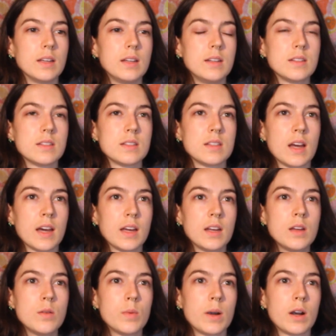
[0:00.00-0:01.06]
In a
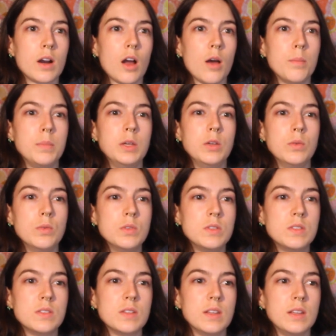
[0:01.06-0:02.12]
society where
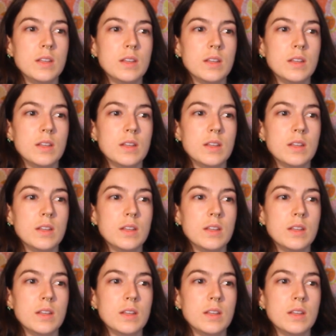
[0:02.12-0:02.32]
abuse